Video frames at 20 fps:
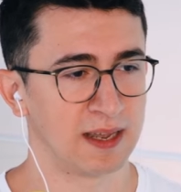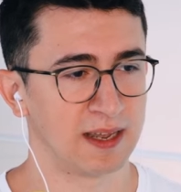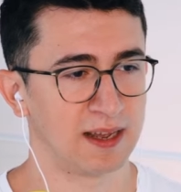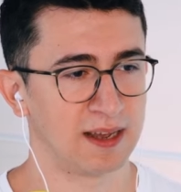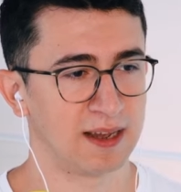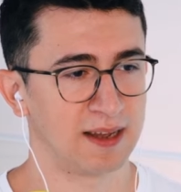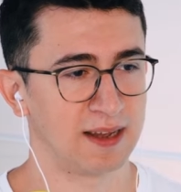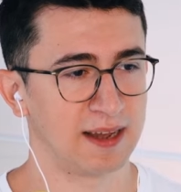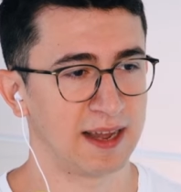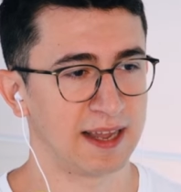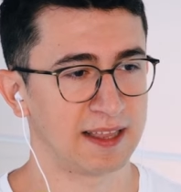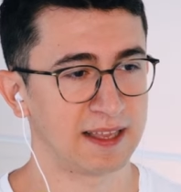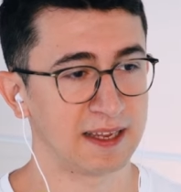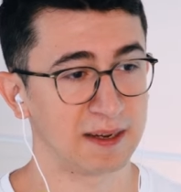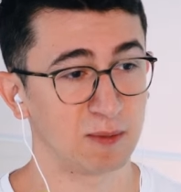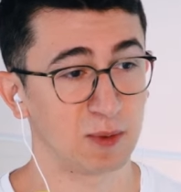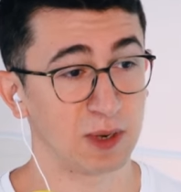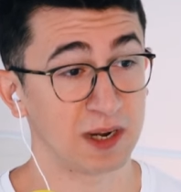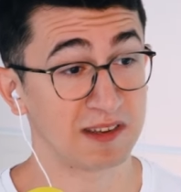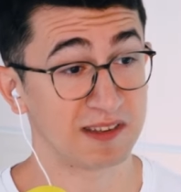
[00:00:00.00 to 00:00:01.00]
I
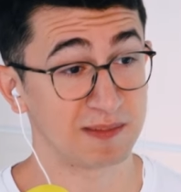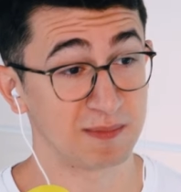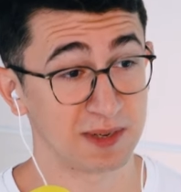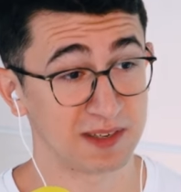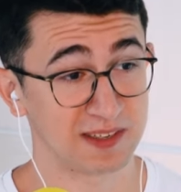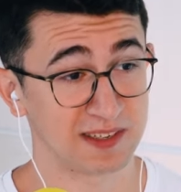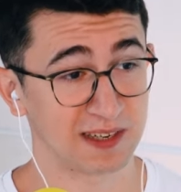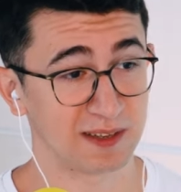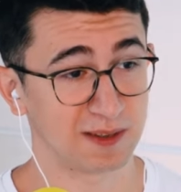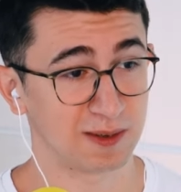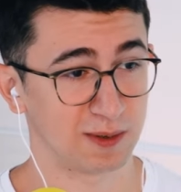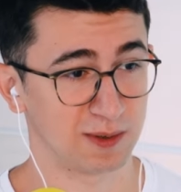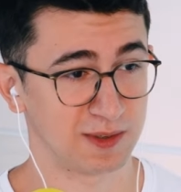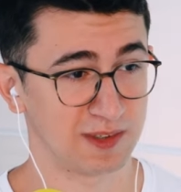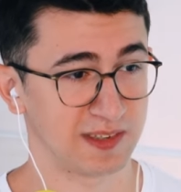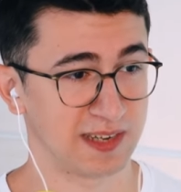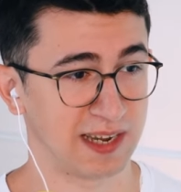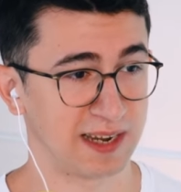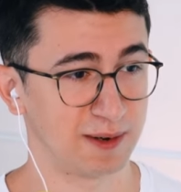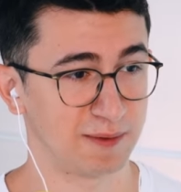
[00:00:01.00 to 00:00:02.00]
think what is missing though
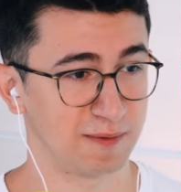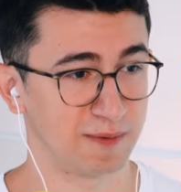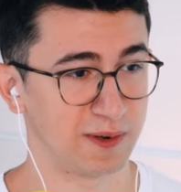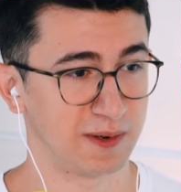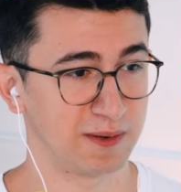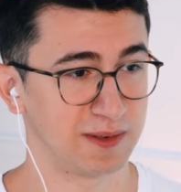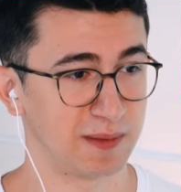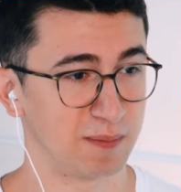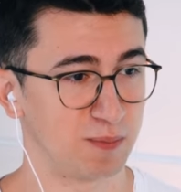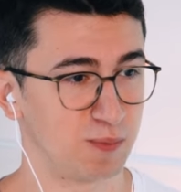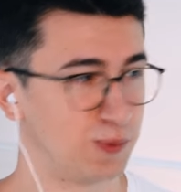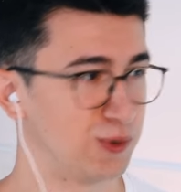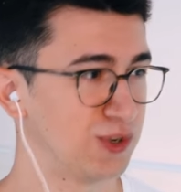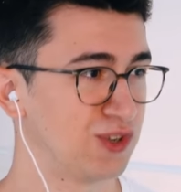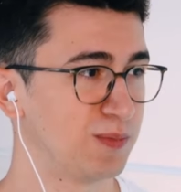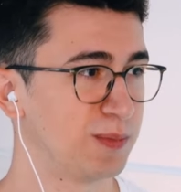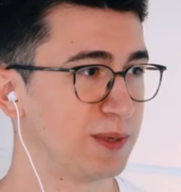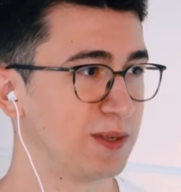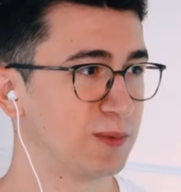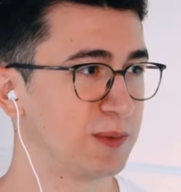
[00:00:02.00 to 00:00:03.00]
is kind of the
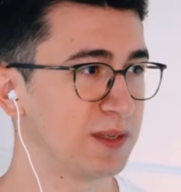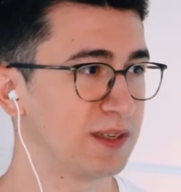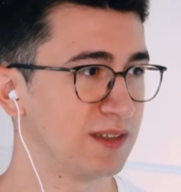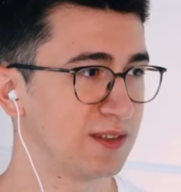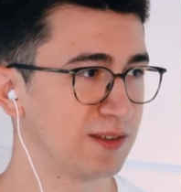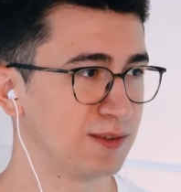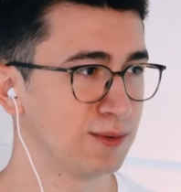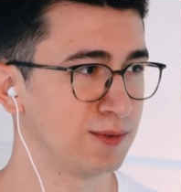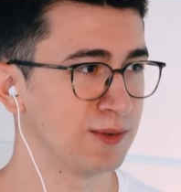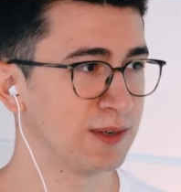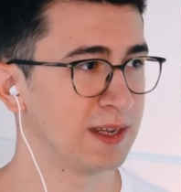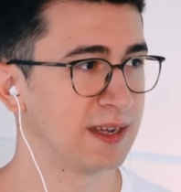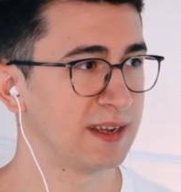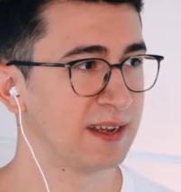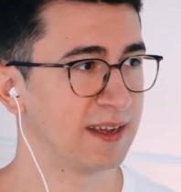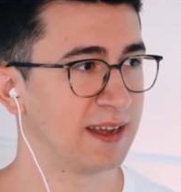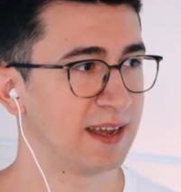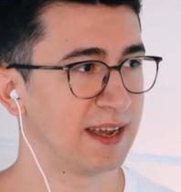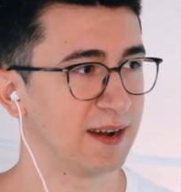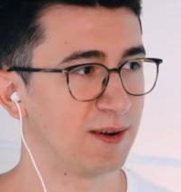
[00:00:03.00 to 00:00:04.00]
bridge between the two,
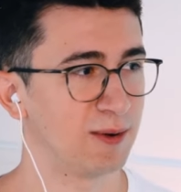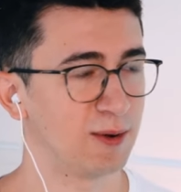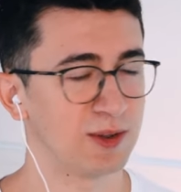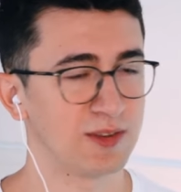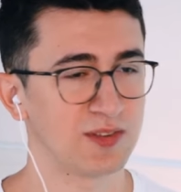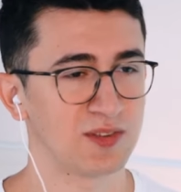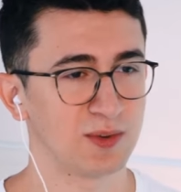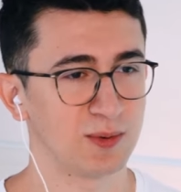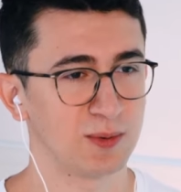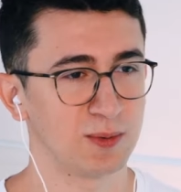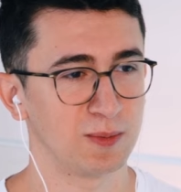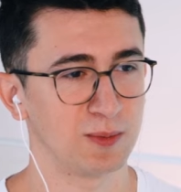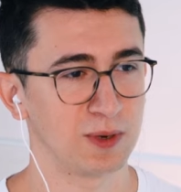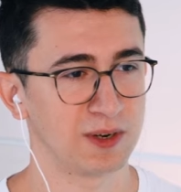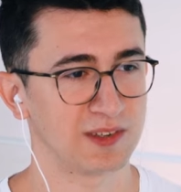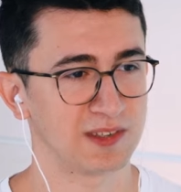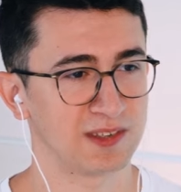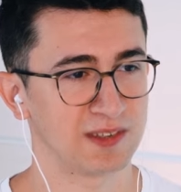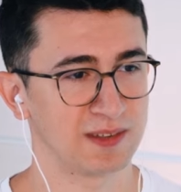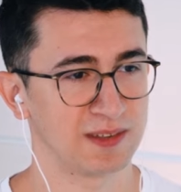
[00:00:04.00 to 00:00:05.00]
and also
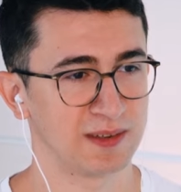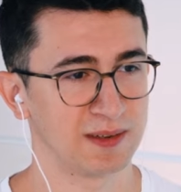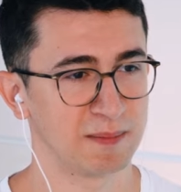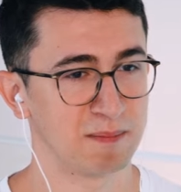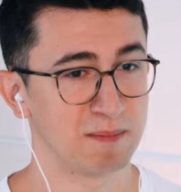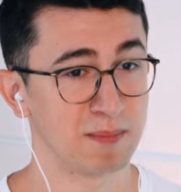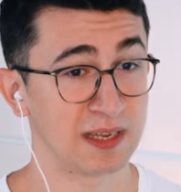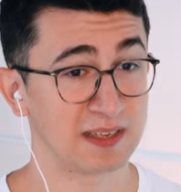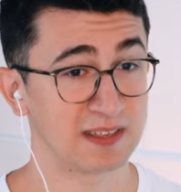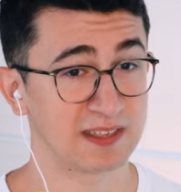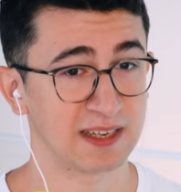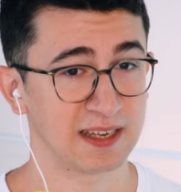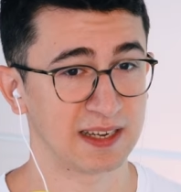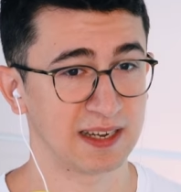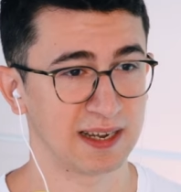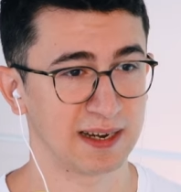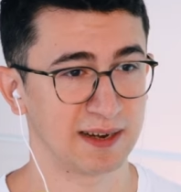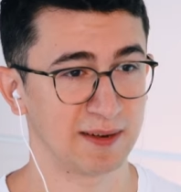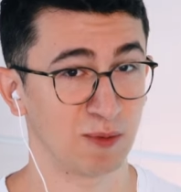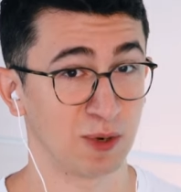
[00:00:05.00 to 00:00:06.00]
what is
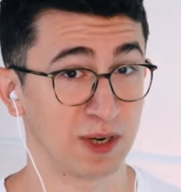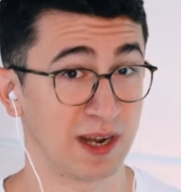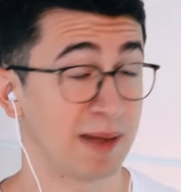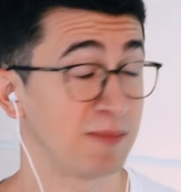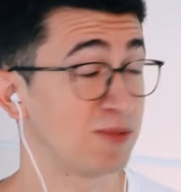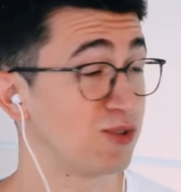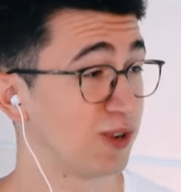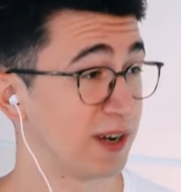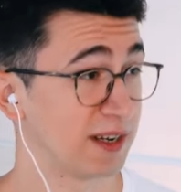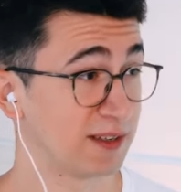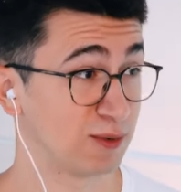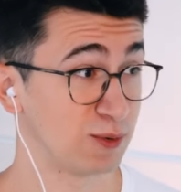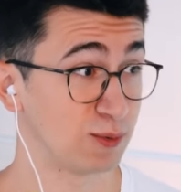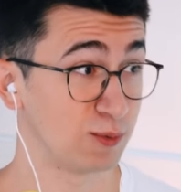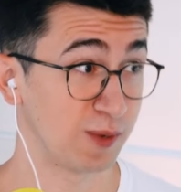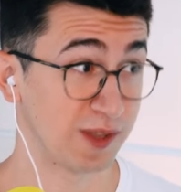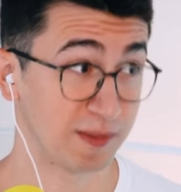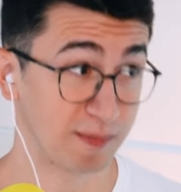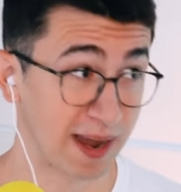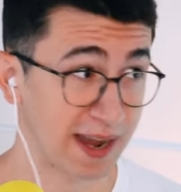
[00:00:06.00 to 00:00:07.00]
missing and what I'm trying to do
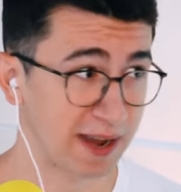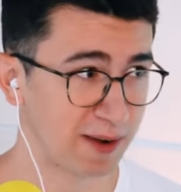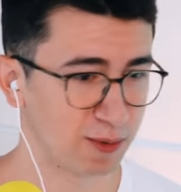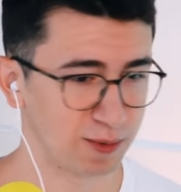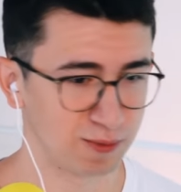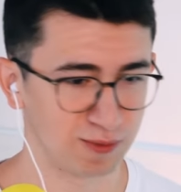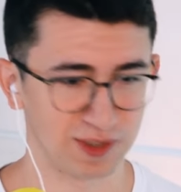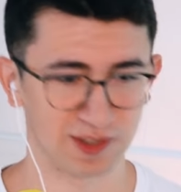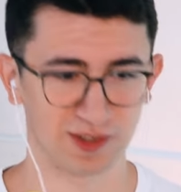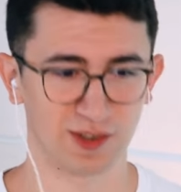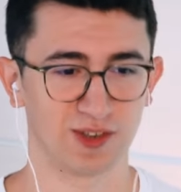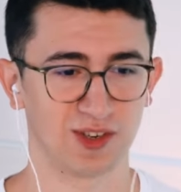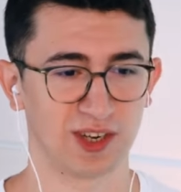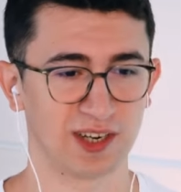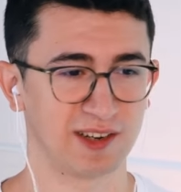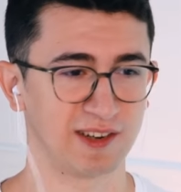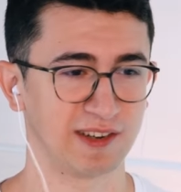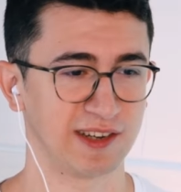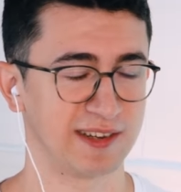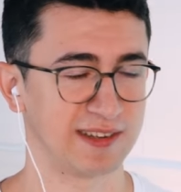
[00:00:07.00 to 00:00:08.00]
with my own research
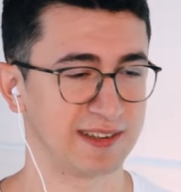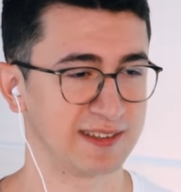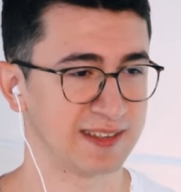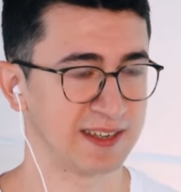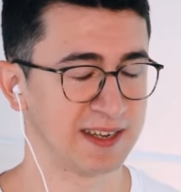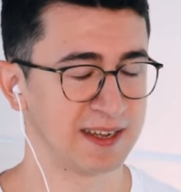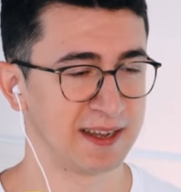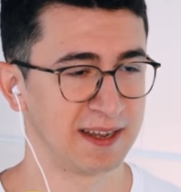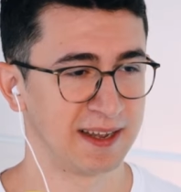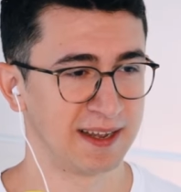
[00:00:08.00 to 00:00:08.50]
actually is